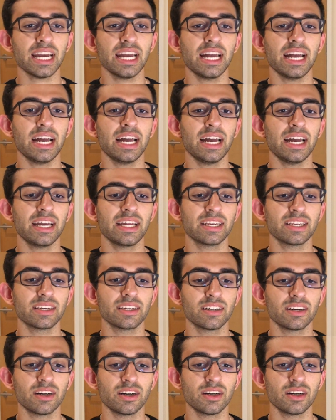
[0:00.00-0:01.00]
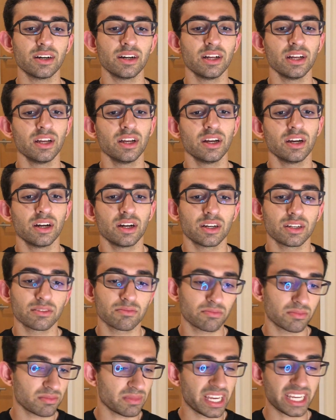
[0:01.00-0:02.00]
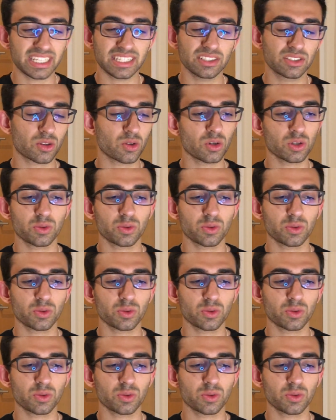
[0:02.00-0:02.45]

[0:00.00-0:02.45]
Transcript: And any score